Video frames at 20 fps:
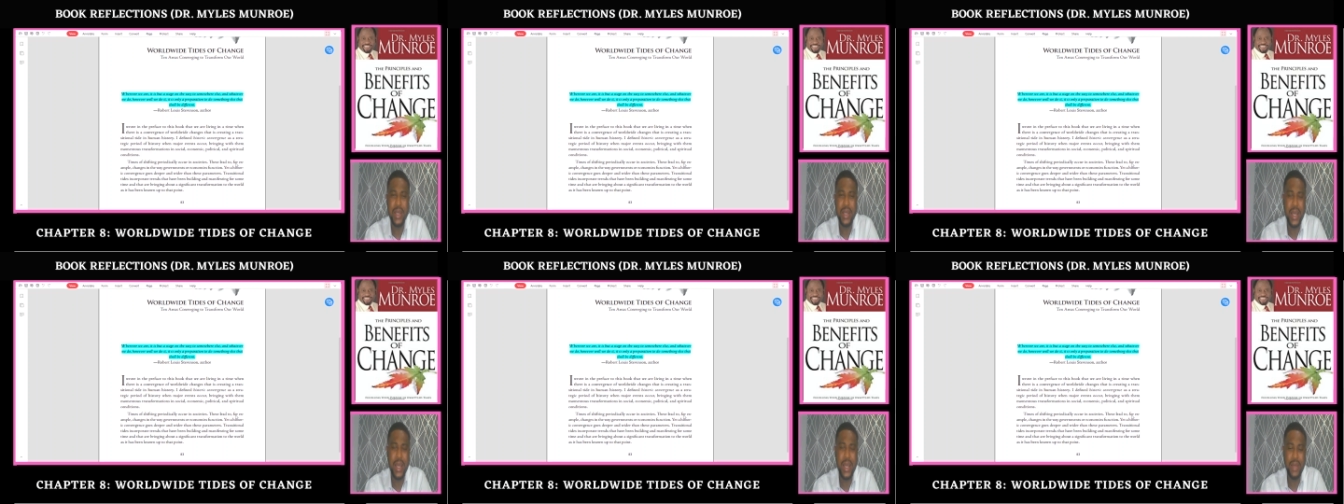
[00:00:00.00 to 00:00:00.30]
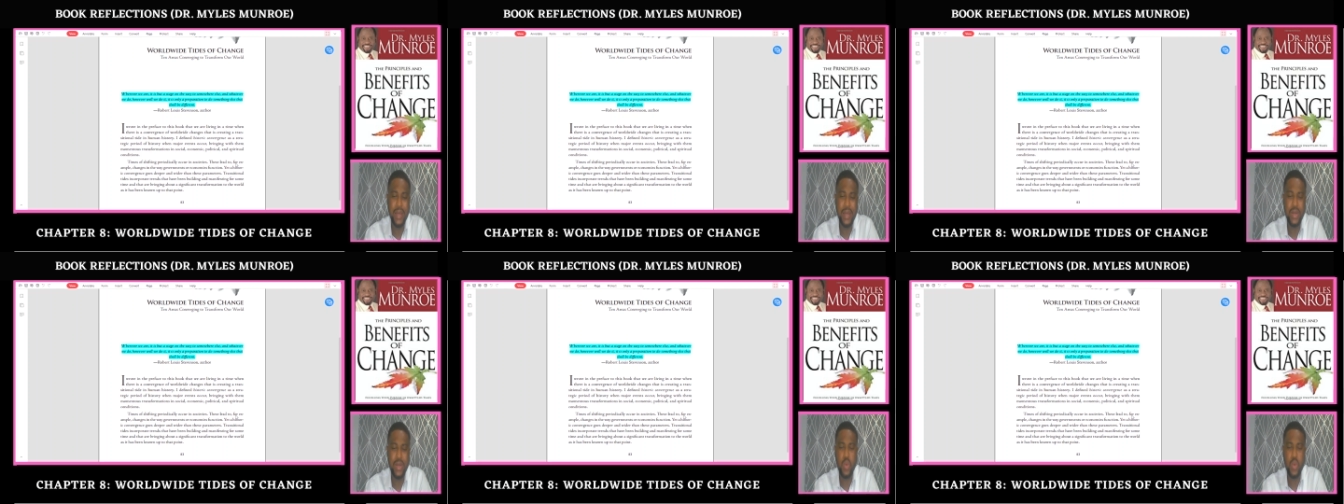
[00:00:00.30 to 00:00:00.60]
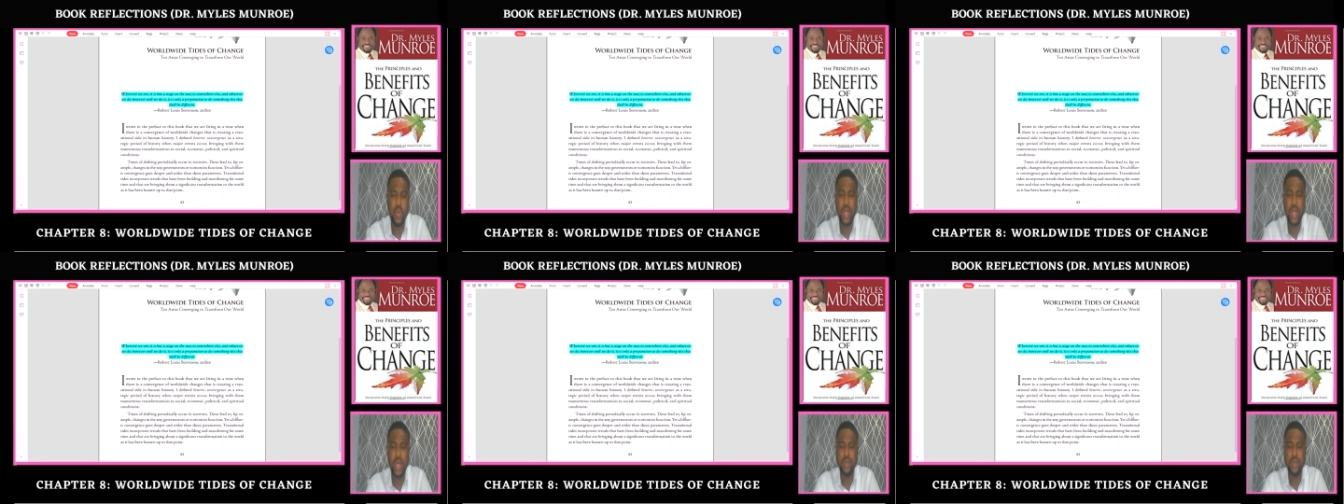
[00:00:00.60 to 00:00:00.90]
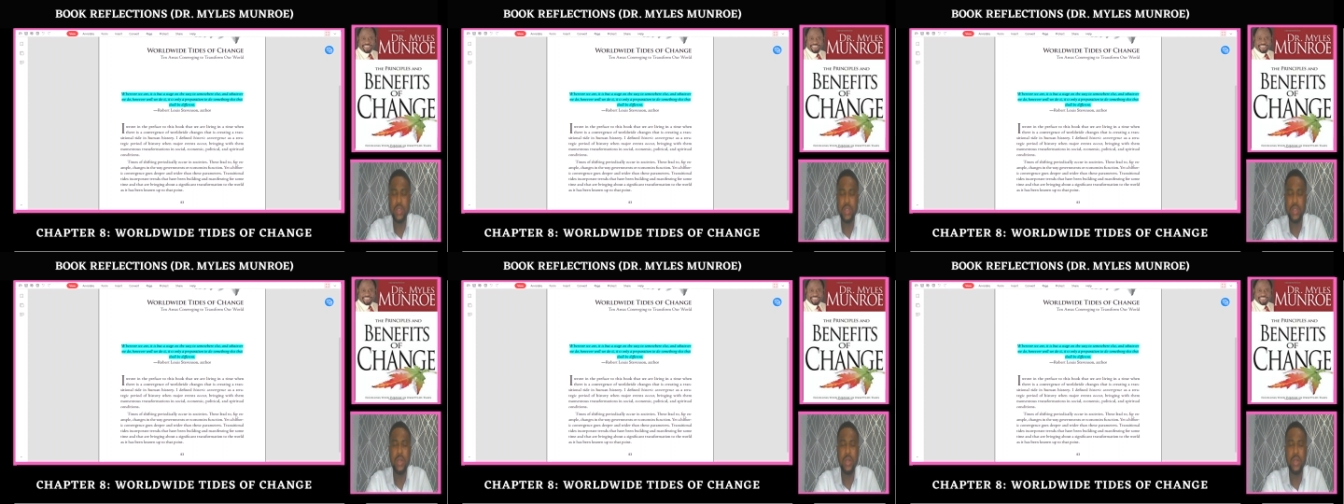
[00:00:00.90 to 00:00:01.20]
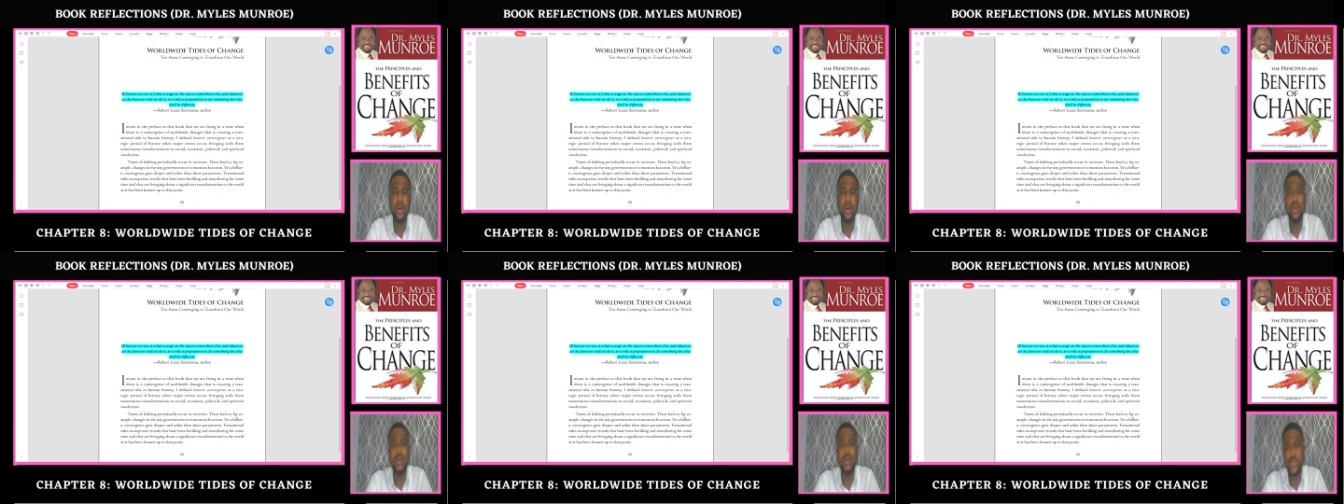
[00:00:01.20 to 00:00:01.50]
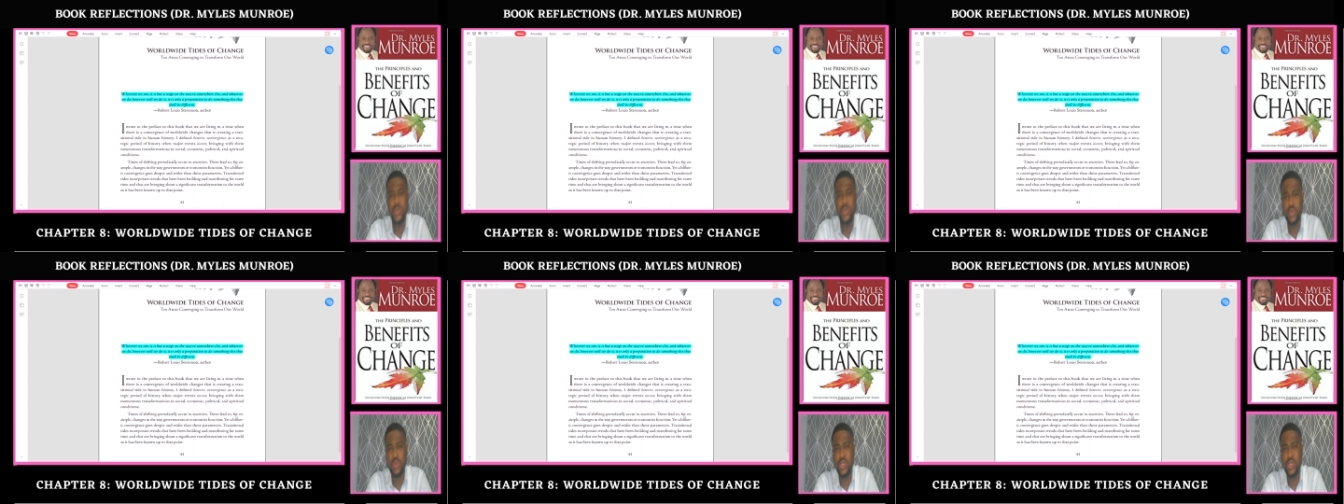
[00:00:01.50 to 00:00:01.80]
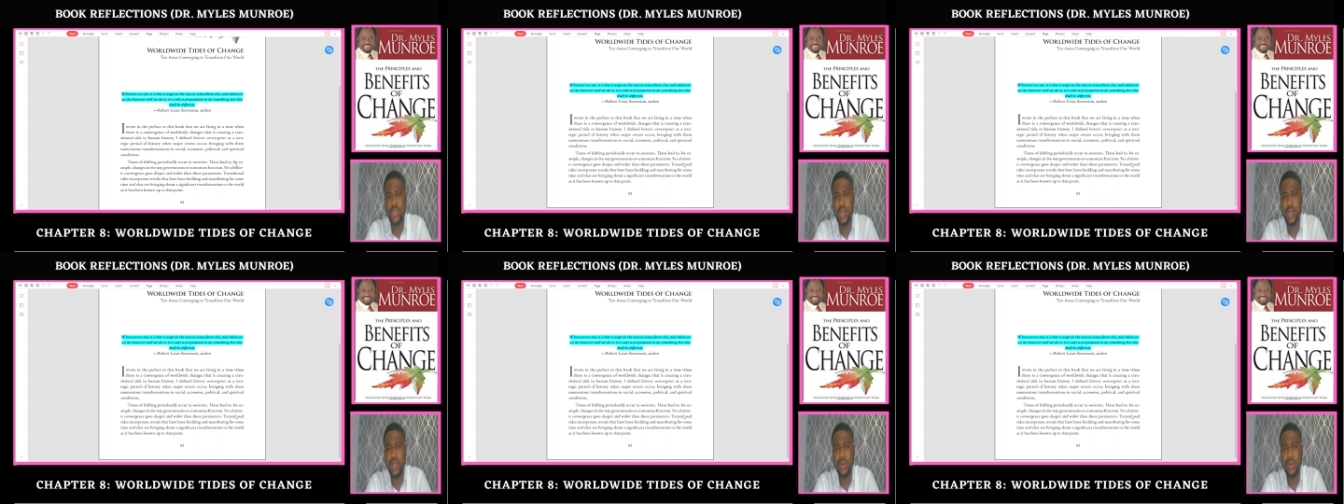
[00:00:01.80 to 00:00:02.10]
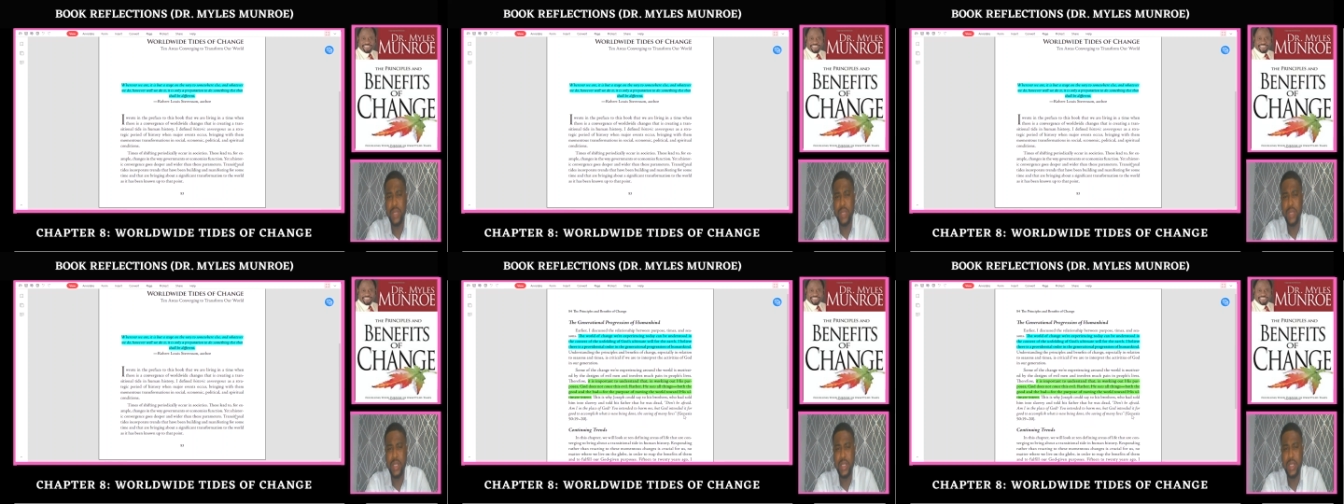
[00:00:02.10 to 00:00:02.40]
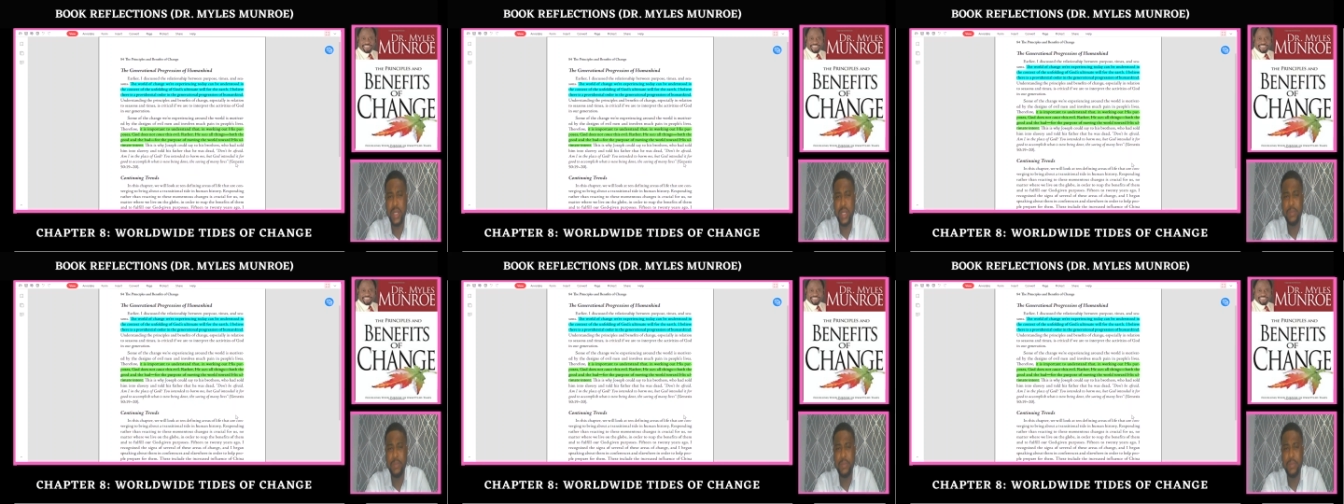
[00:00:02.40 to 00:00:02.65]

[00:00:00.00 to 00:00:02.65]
and the world of social media.